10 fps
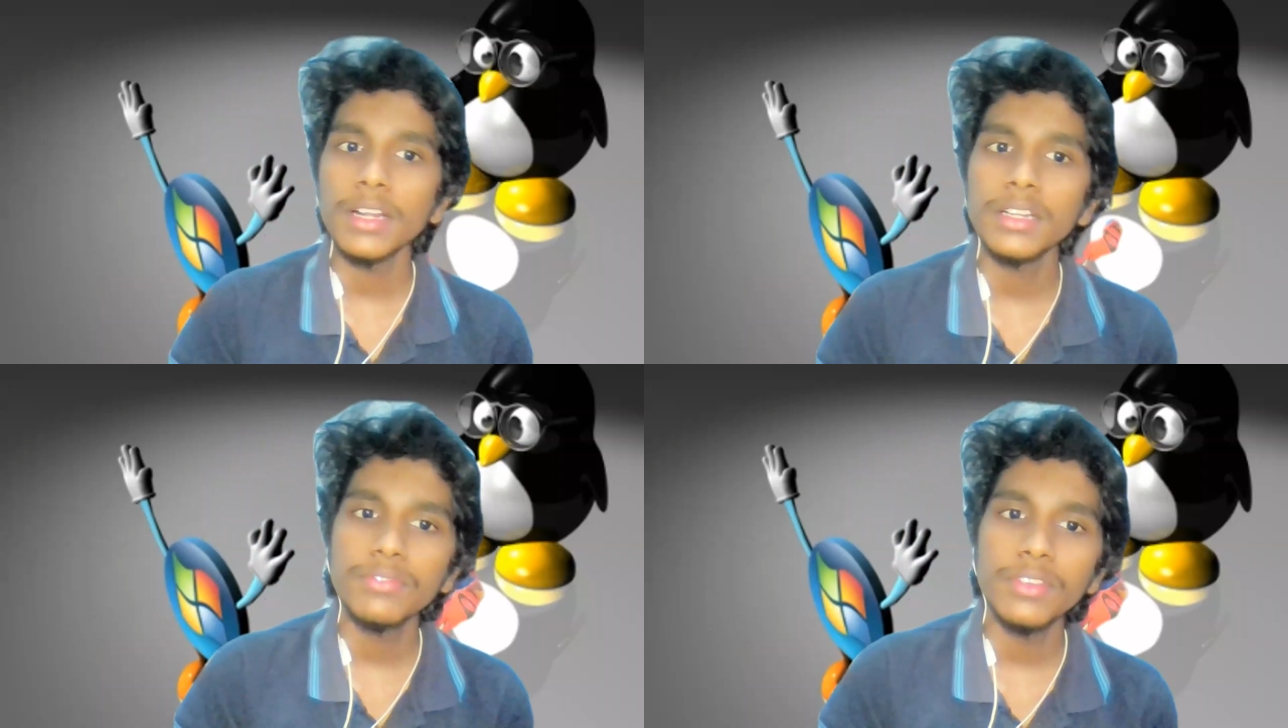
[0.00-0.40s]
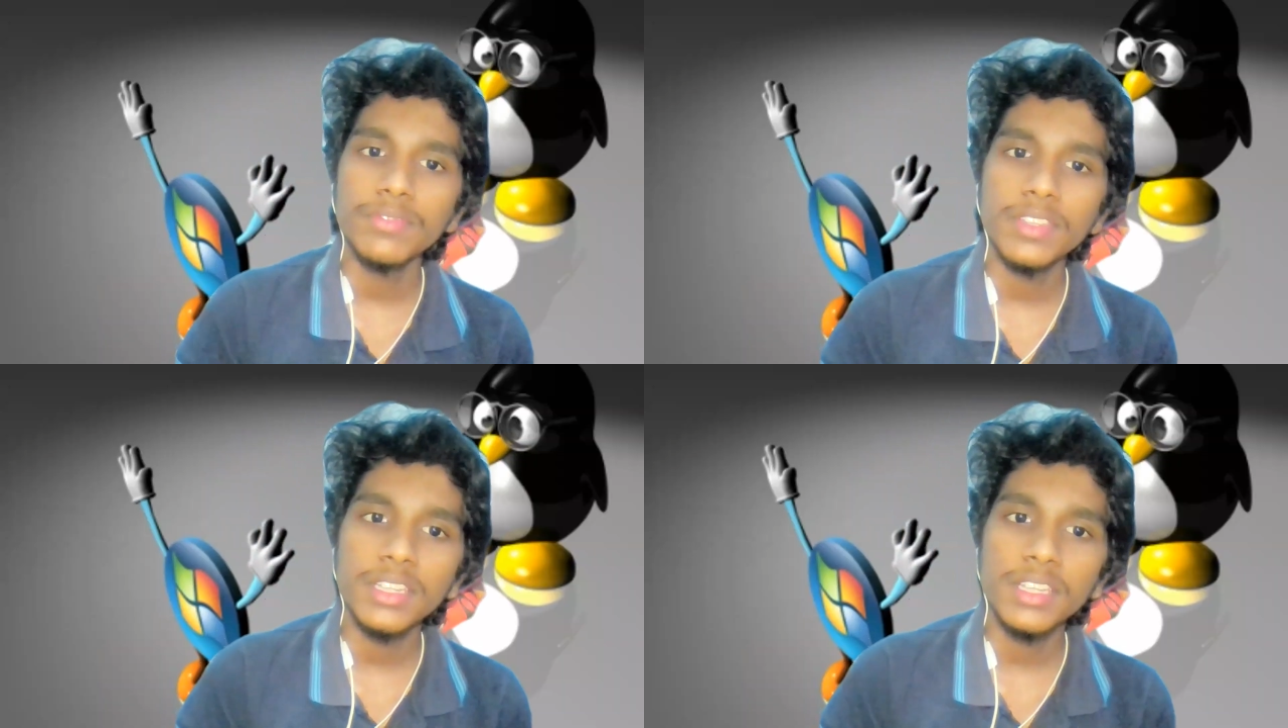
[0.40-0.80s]
under
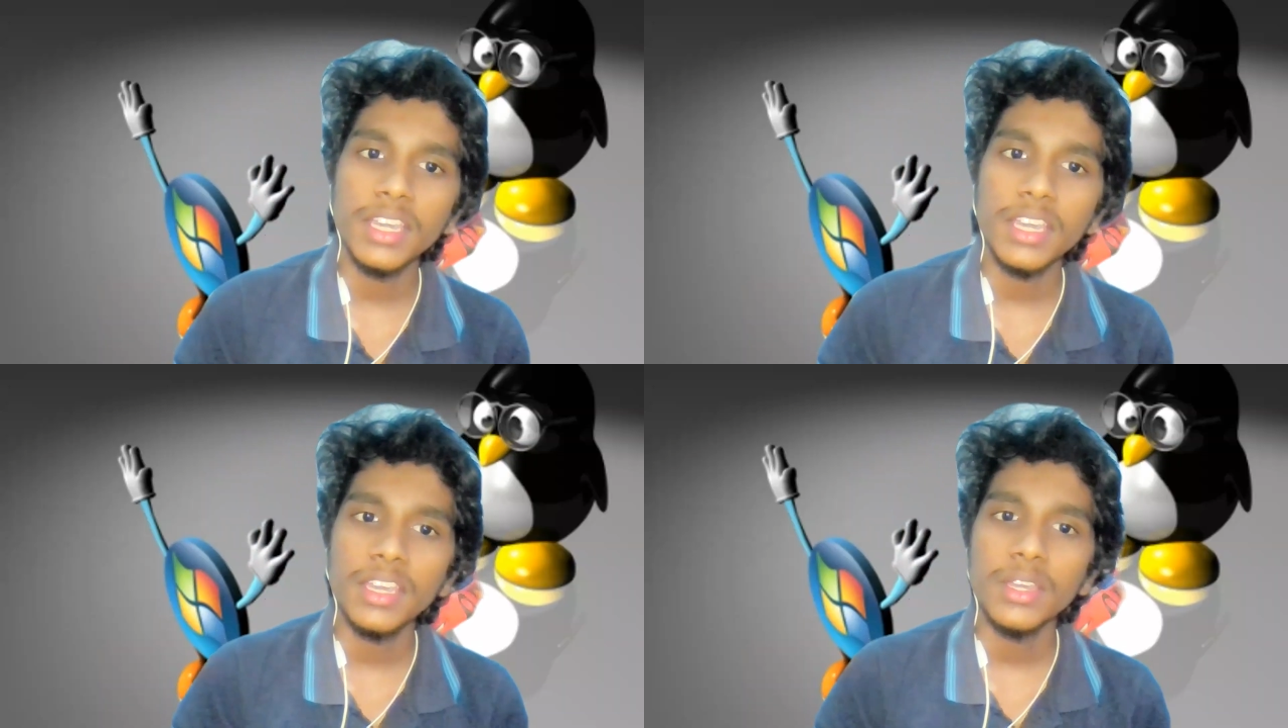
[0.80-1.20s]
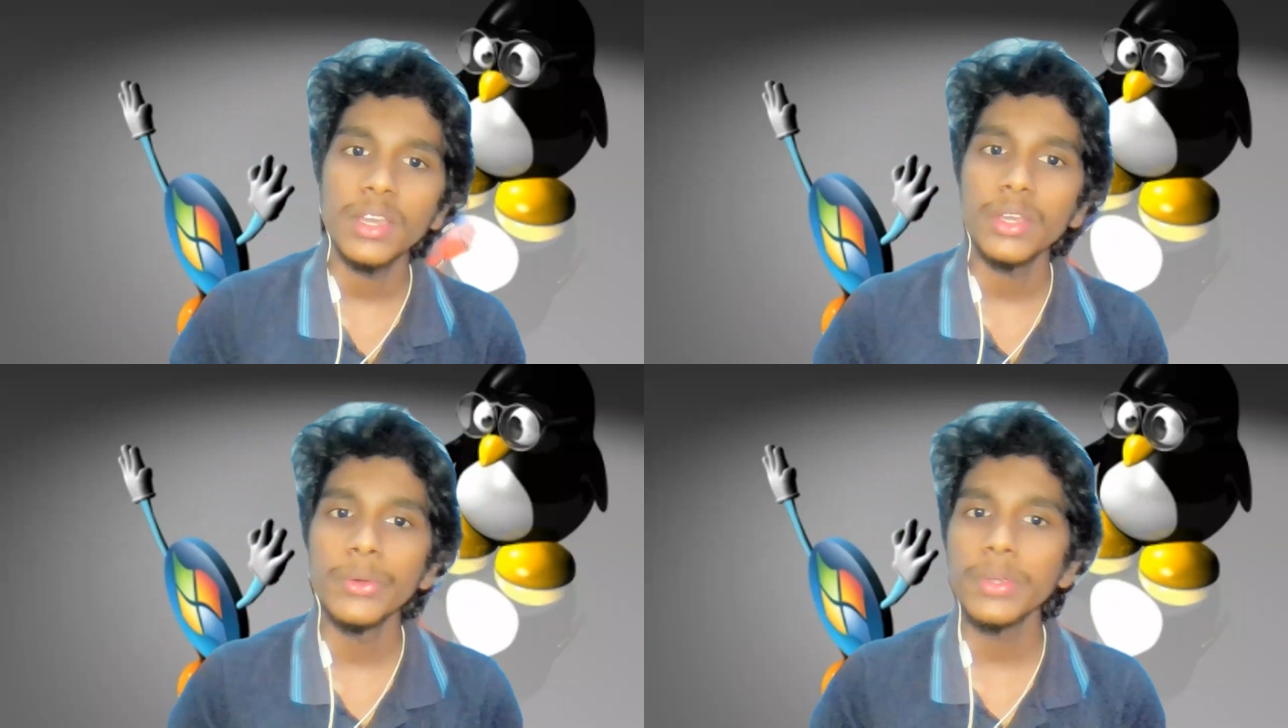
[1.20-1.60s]
15k,
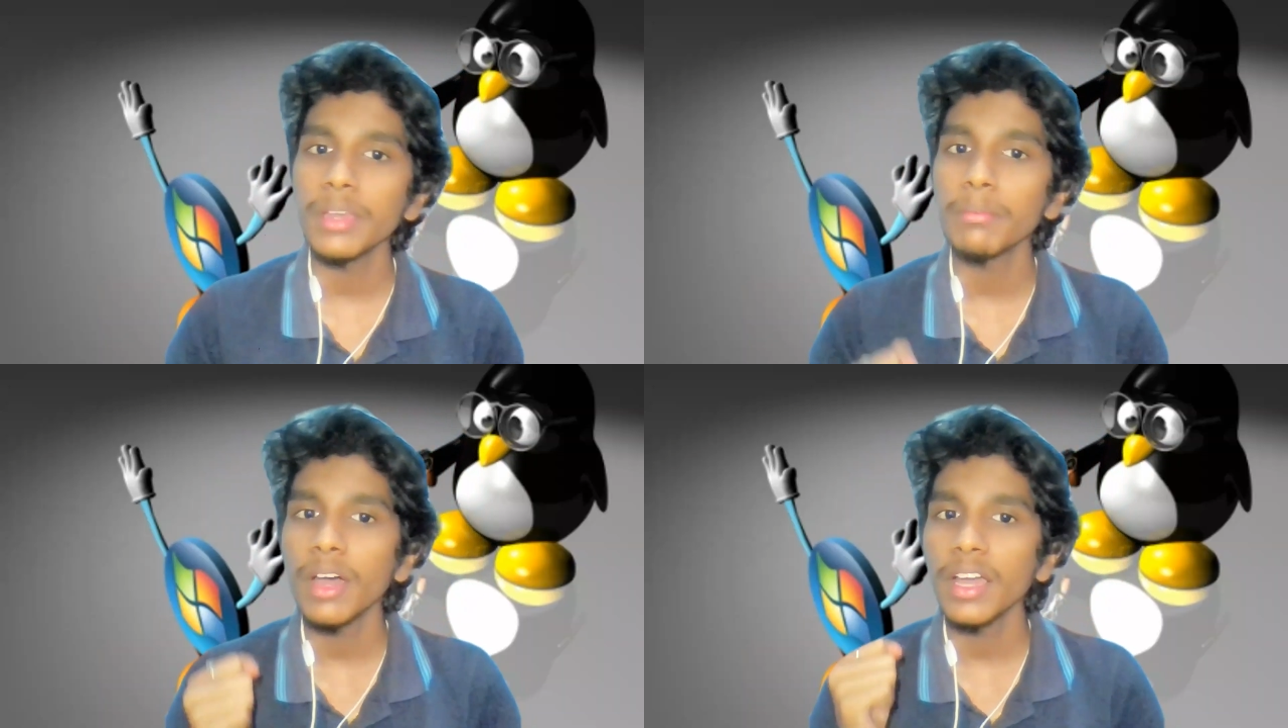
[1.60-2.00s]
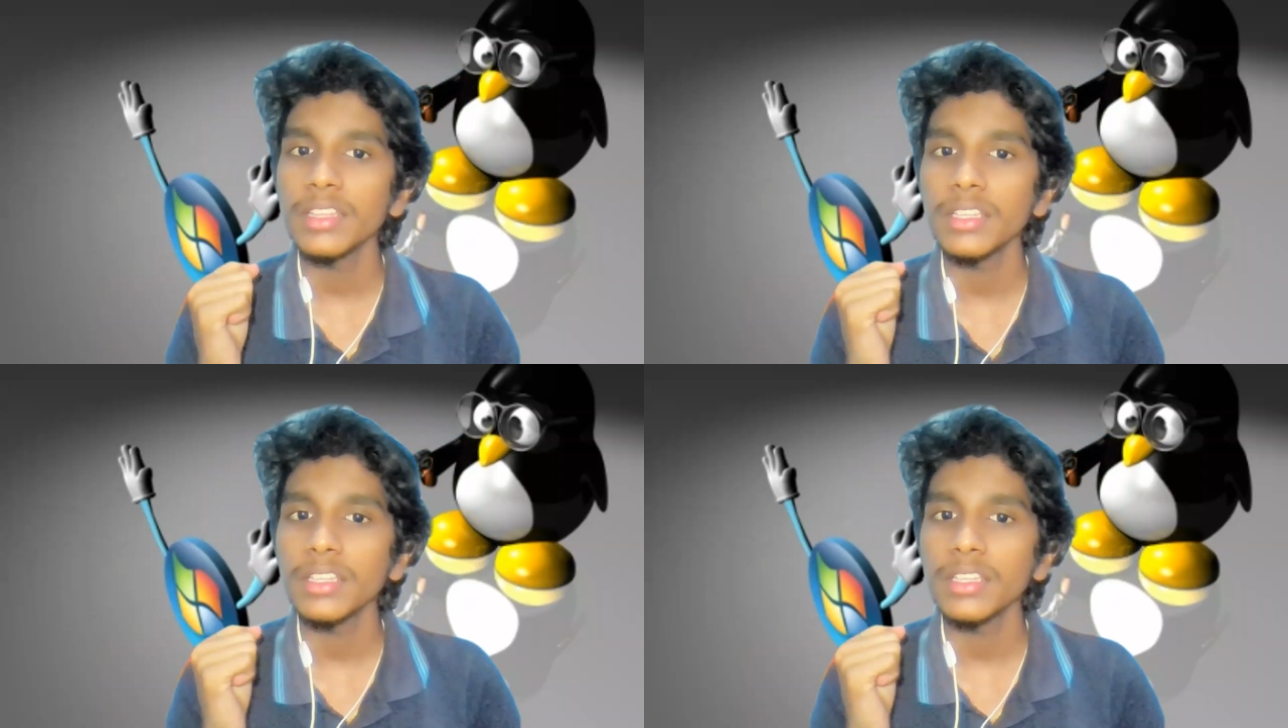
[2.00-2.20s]
you can buy